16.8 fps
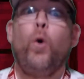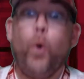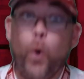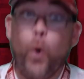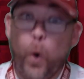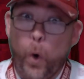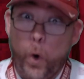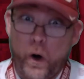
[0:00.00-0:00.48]

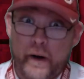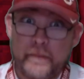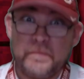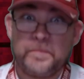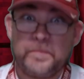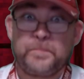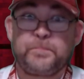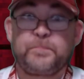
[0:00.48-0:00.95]
Or,
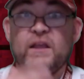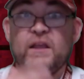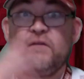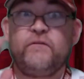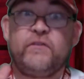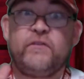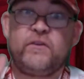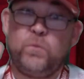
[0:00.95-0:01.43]

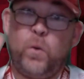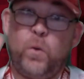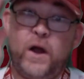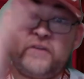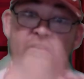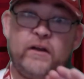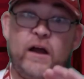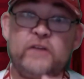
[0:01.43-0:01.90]
if you're
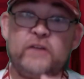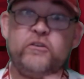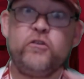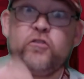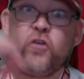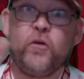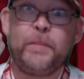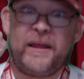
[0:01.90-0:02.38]
watching it on
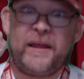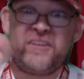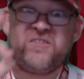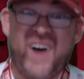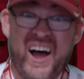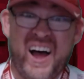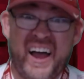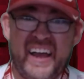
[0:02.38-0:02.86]
YouTube, that's
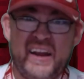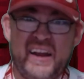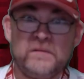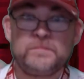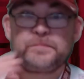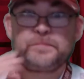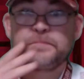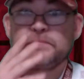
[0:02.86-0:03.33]
fine.
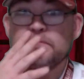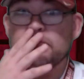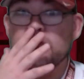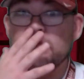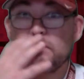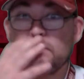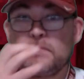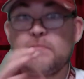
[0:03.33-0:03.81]

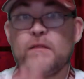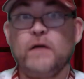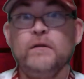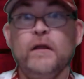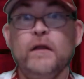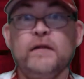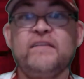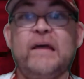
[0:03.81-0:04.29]

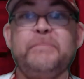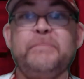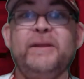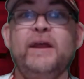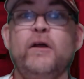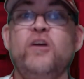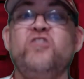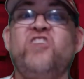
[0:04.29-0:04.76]
Type in
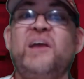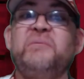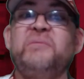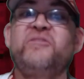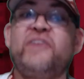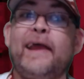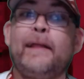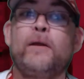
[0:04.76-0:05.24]
Harry James
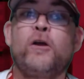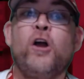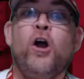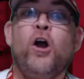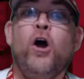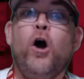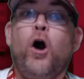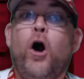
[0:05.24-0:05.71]
Taylor
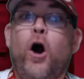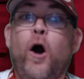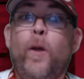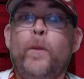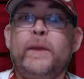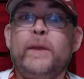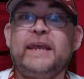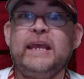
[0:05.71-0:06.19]

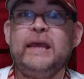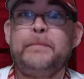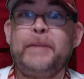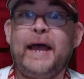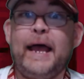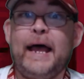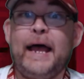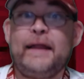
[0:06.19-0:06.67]
on the
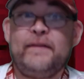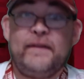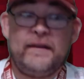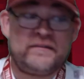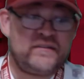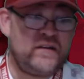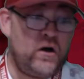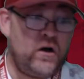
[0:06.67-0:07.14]
keypad.
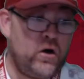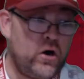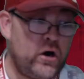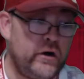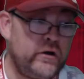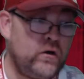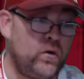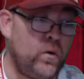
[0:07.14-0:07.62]
It's not
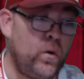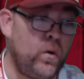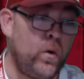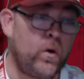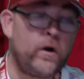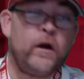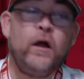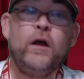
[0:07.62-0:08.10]
hard.
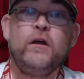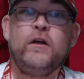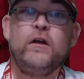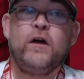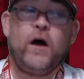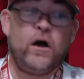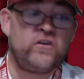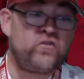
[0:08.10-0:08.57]
Or,
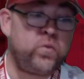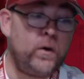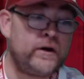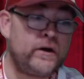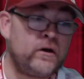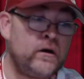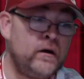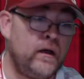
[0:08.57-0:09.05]
on
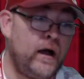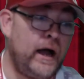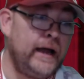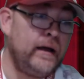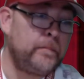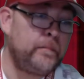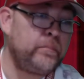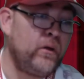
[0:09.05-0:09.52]
Twitter,
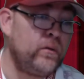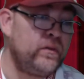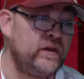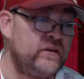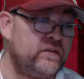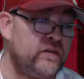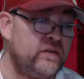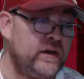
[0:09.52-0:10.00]
I upload
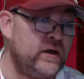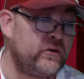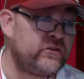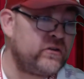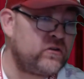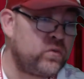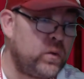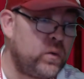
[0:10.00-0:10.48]
these videos
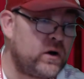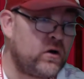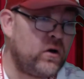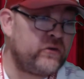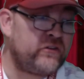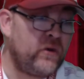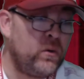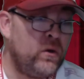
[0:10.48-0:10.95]
to Twitter
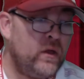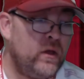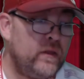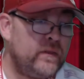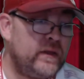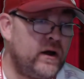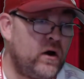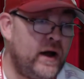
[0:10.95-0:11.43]
also.
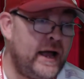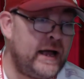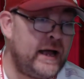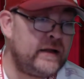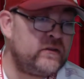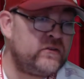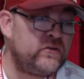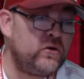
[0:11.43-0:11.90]
They are
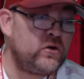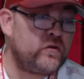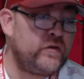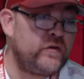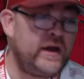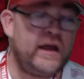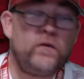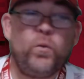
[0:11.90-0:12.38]
at
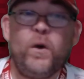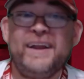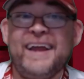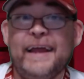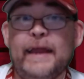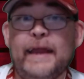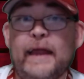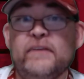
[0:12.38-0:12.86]

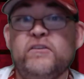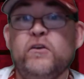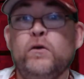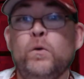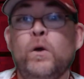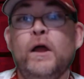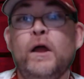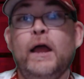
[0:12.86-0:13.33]

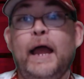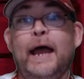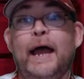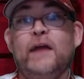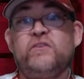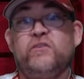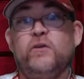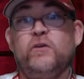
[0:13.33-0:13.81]
SoonerFan1982,
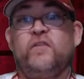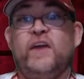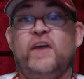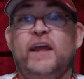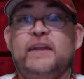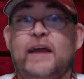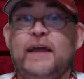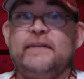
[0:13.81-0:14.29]
at
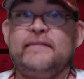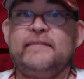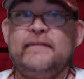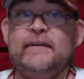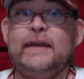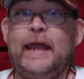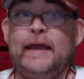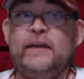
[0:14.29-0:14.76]

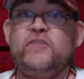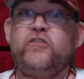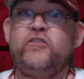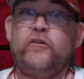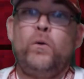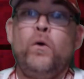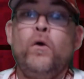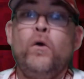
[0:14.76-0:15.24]

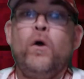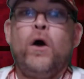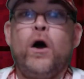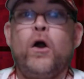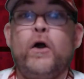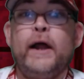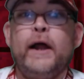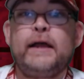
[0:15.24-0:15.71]
SoonerFan1982.
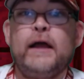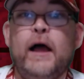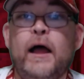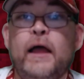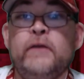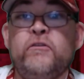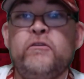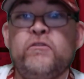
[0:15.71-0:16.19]
Alright,
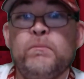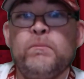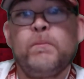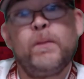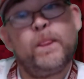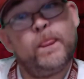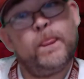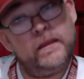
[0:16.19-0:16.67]
guys.
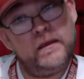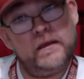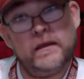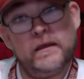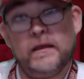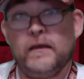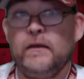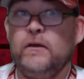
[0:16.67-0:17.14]

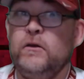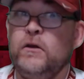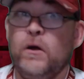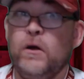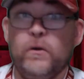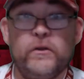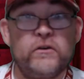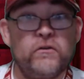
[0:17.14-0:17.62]
You
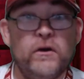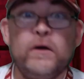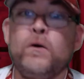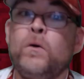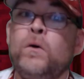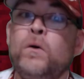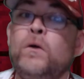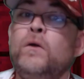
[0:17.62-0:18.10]
know the
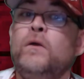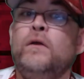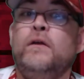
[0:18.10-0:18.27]
drill.